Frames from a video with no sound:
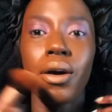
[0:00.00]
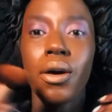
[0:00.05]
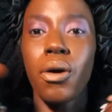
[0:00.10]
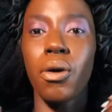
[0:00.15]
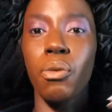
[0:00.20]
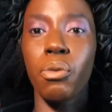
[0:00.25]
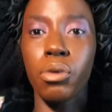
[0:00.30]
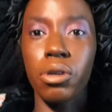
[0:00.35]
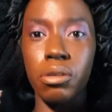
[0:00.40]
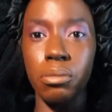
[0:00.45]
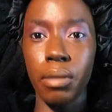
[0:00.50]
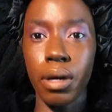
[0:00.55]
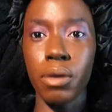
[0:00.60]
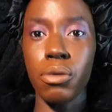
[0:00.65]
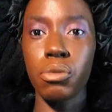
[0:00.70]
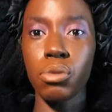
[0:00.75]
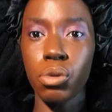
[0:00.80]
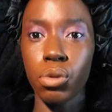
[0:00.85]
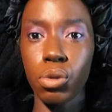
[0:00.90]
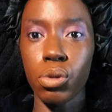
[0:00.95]
One of my
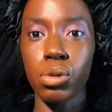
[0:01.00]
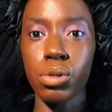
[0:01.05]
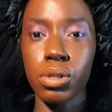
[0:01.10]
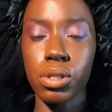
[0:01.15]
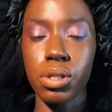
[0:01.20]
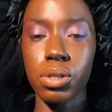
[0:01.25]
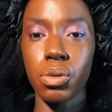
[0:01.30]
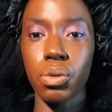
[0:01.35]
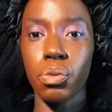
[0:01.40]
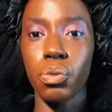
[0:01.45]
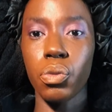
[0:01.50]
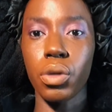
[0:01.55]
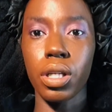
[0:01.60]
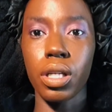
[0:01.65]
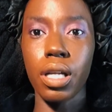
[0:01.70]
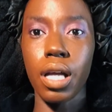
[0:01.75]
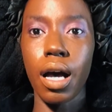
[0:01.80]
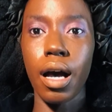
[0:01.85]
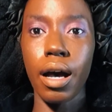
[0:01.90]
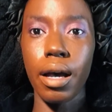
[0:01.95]
rules when
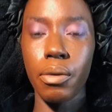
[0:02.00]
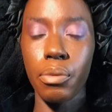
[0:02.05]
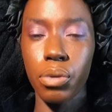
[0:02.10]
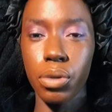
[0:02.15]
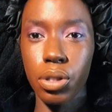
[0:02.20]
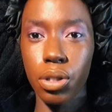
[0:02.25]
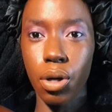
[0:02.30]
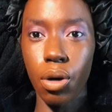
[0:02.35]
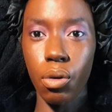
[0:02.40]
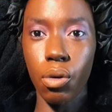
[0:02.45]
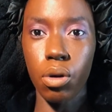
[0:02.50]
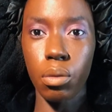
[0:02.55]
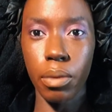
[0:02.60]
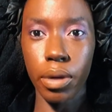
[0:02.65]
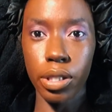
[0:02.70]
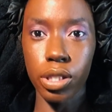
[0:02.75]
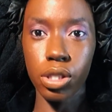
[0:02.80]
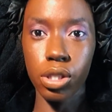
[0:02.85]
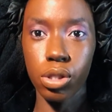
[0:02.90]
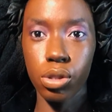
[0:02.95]
I would go on my
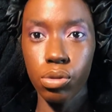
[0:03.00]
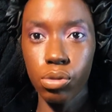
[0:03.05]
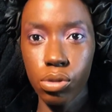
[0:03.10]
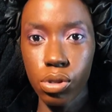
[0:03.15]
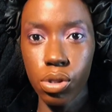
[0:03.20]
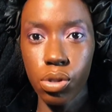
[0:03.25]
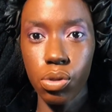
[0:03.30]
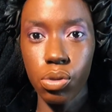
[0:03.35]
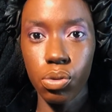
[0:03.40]
shoots,